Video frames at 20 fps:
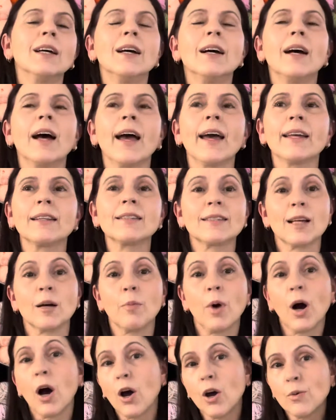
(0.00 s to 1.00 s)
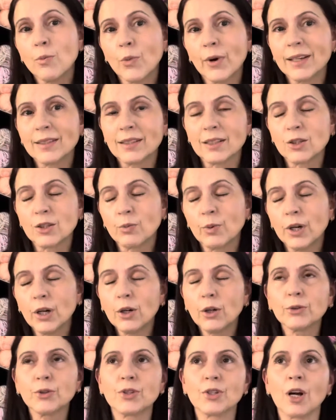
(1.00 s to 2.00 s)
and some homewares as
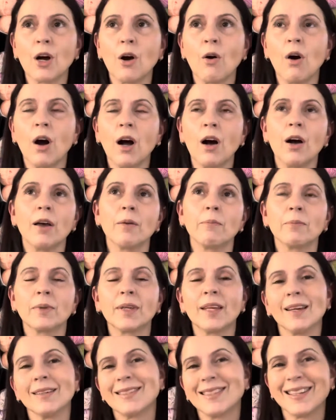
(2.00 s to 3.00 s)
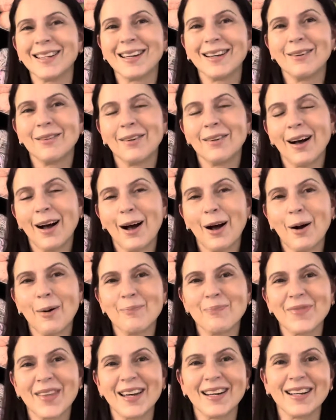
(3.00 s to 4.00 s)
well. So I'm guessing
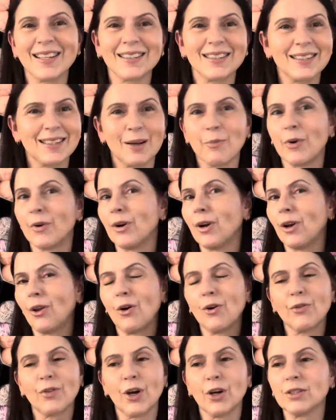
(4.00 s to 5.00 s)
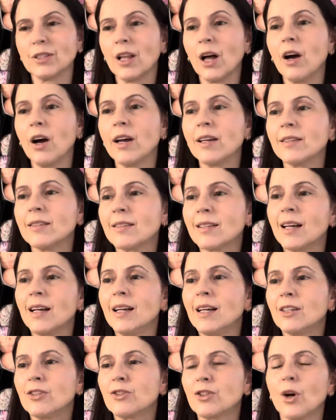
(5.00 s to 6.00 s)
that it's somewhere along those lines.
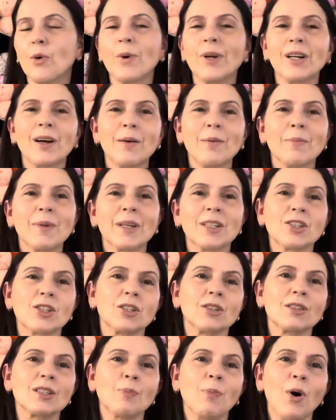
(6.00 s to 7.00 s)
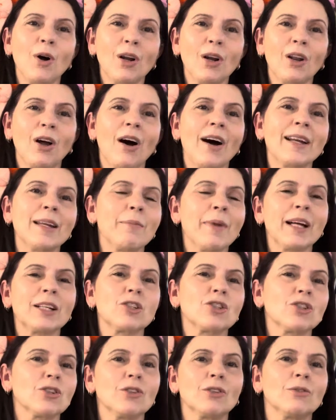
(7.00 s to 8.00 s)
So when I mention Spotlight,
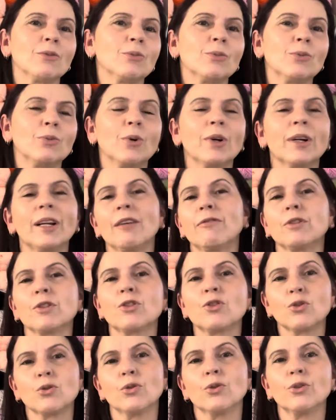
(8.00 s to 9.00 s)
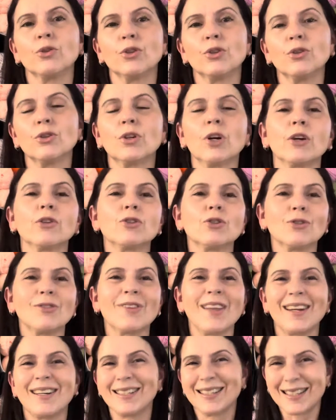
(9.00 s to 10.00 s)
imagine whatever store you go to
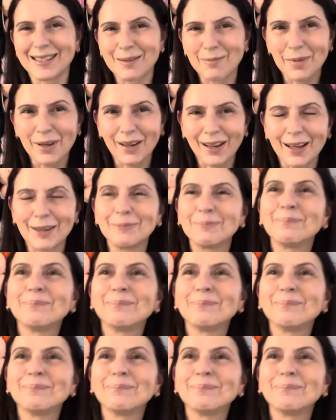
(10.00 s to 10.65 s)
that is similar